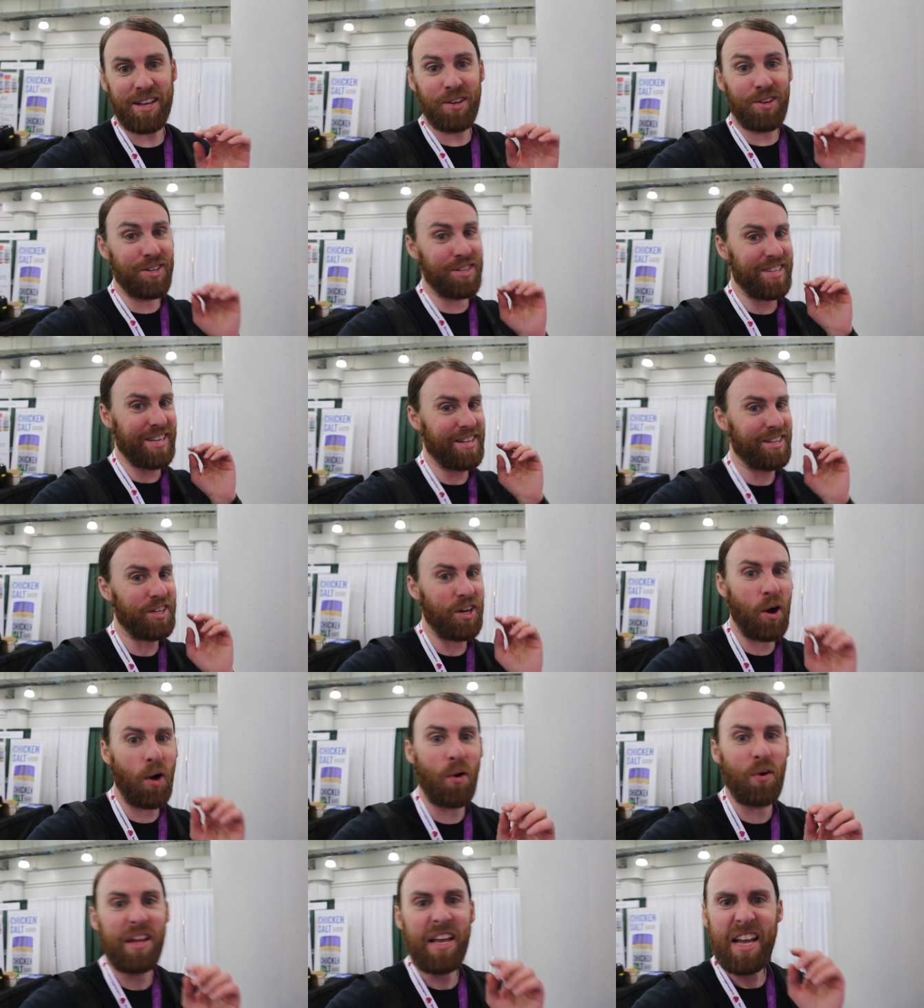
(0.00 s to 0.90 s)
using
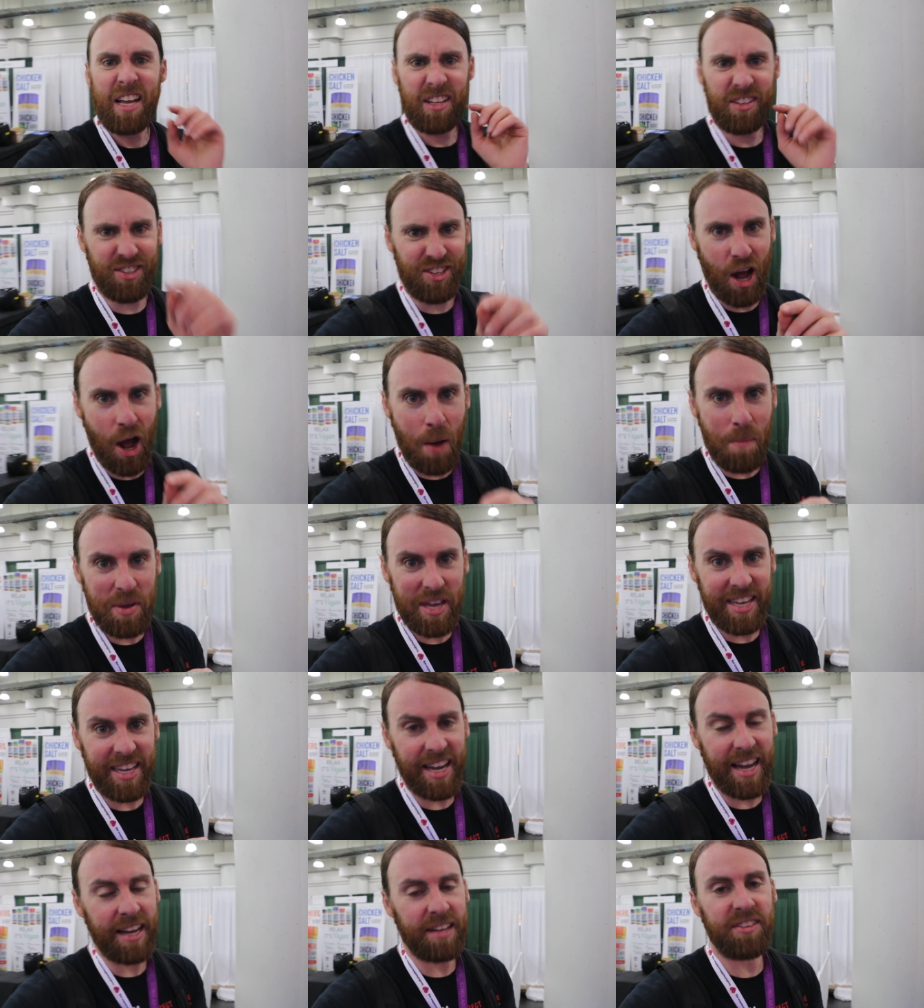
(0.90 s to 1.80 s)
code Zombie
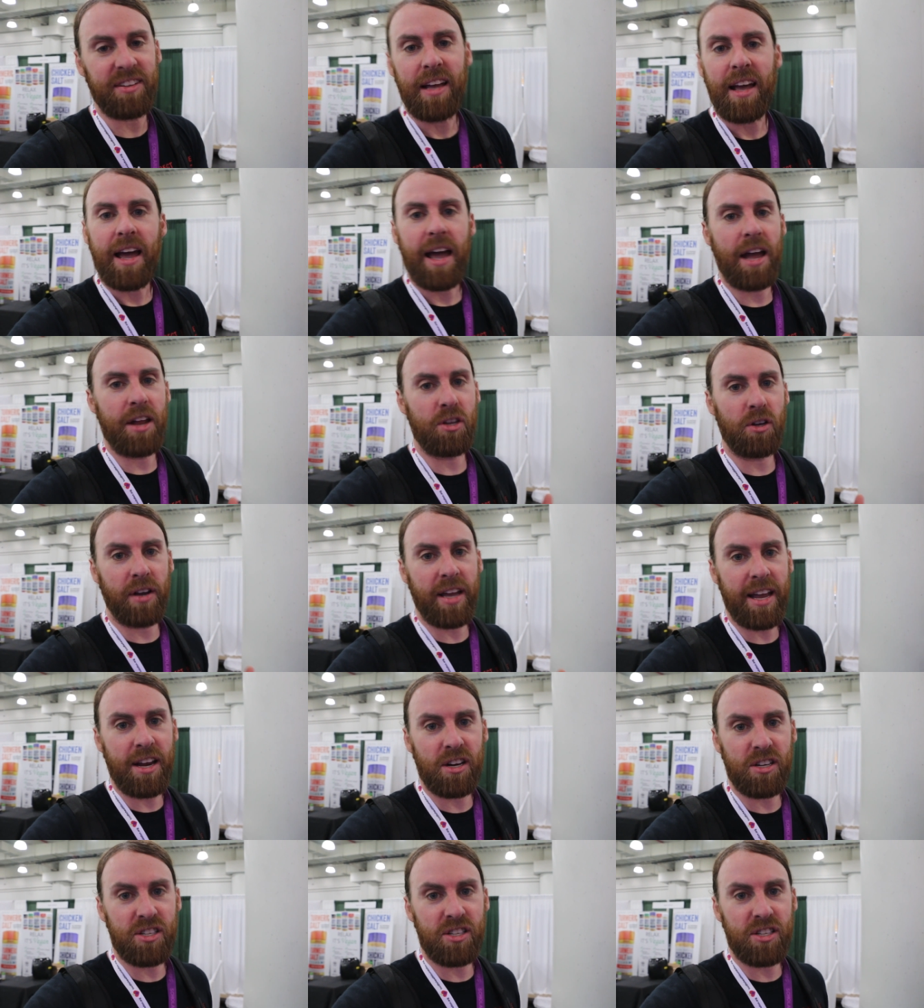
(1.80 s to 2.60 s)
Kicks, and you'll get